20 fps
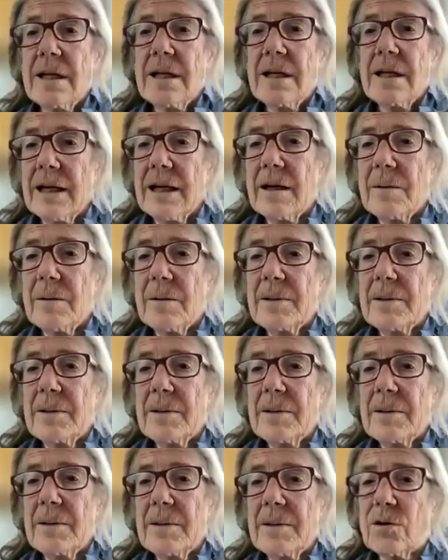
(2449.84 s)
Uh,
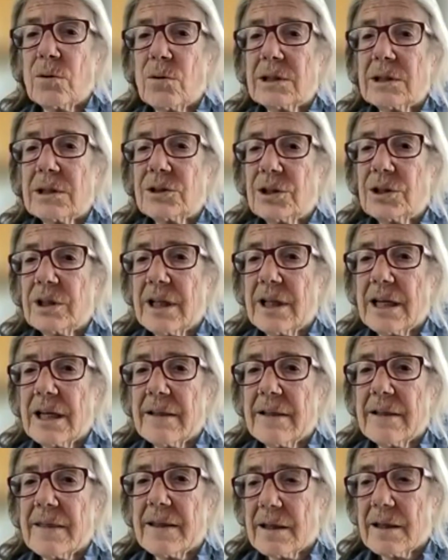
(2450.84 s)
another question that
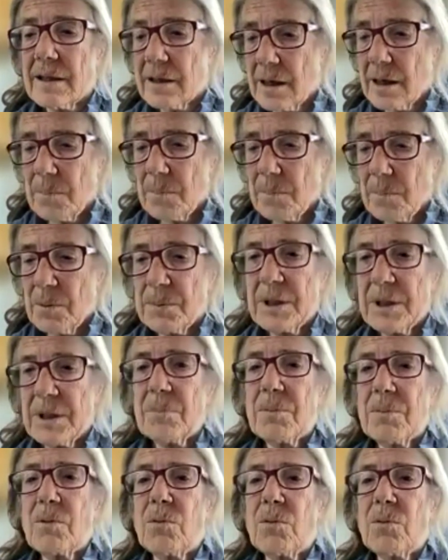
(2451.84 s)
I think a couple
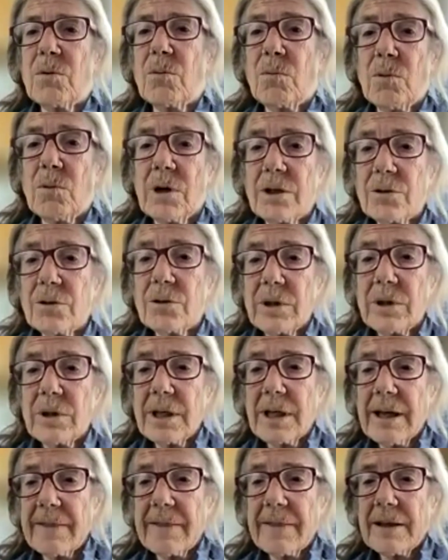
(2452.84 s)
people were
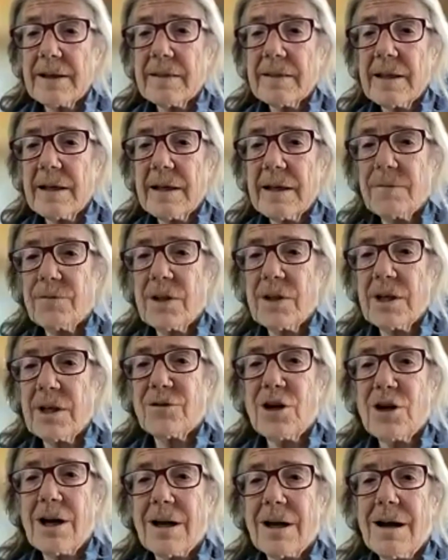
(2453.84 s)
wondering, I think they've they've
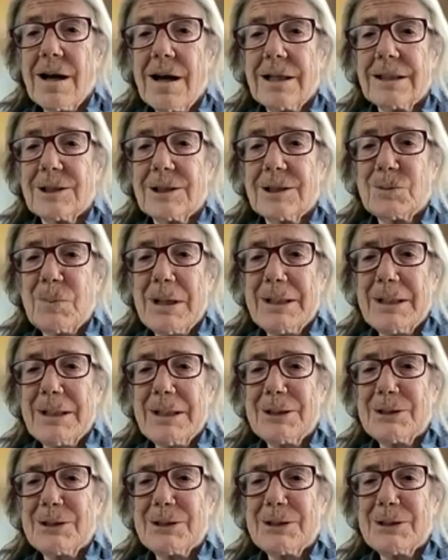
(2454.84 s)
not gotten to spend
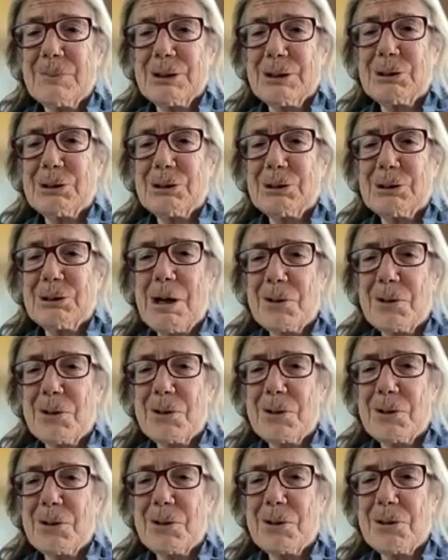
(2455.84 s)
as much time with
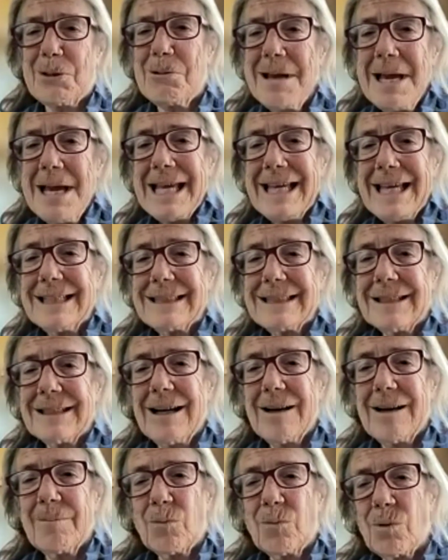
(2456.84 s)
you,
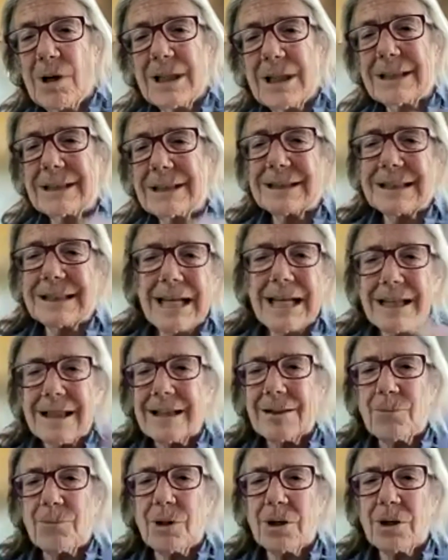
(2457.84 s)
is um, what
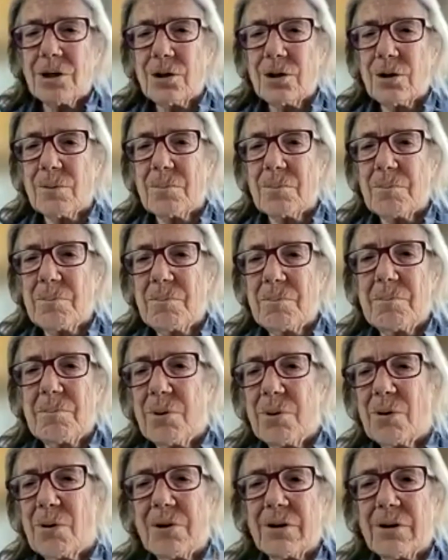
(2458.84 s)
exactly? What are your
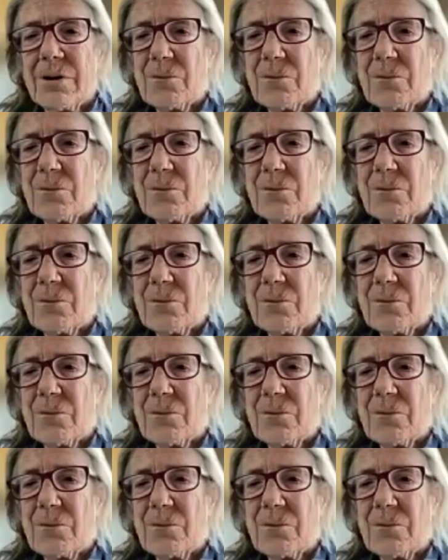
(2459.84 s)
border?